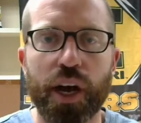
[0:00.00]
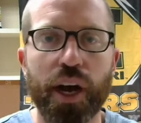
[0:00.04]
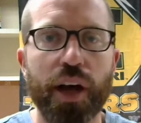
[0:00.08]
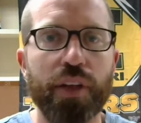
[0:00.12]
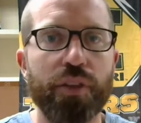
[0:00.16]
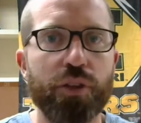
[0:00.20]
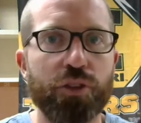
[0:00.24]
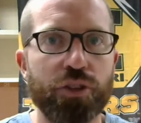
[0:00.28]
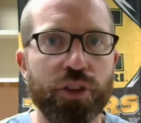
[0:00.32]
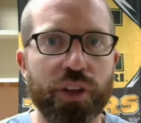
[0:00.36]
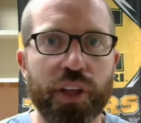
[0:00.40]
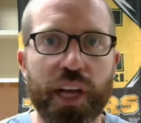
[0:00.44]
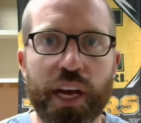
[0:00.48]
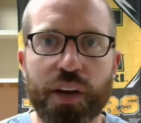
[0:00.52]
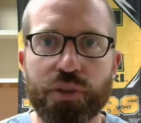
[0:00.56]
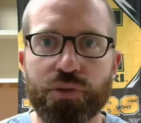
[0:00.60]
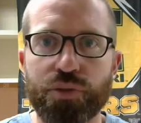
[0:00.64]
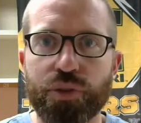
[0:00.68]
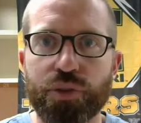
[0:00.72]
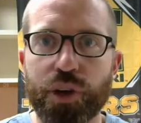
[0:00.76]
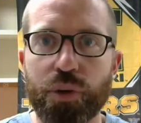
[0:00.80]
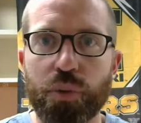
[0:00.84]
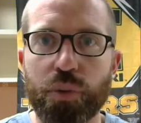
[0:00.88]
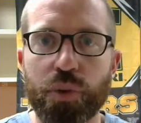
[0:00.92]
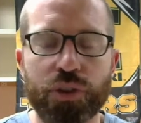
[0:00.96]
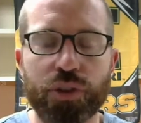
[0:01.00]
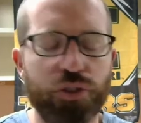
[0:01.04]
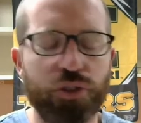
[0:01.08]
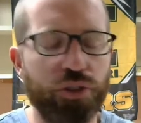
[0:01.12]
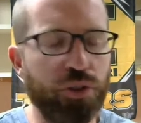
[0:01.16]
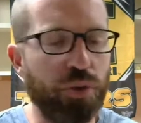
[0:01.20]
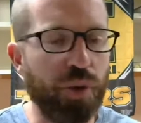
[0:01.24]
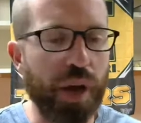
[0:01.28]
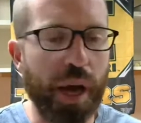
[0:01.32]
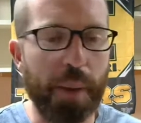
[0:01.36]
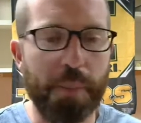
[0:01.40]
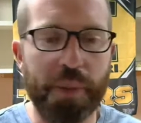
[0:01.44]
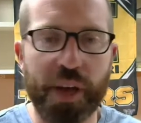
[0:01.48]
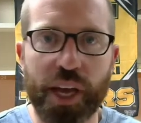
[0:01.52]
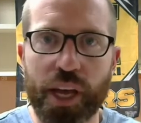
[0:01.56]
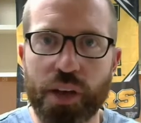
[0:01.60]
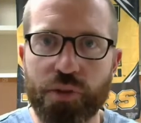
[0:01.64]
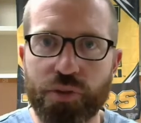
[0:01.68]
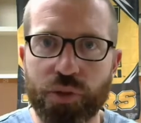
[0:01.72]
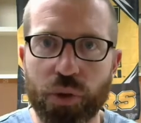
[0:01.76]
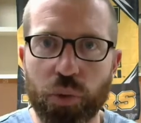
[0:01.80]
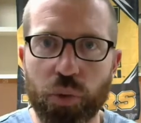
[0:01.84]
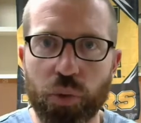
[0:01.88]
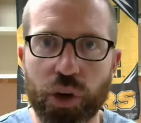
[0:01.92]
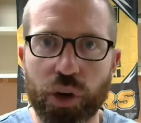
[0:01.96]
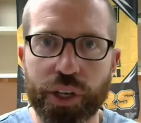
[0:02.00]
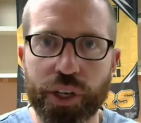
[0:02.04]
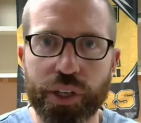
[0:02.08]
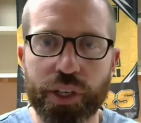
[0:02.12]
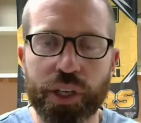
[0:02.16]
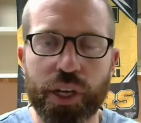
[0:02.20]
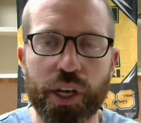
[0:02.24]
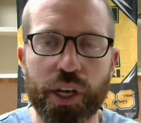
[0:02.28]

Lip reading: There's a lot of free ones. Do not pay for one.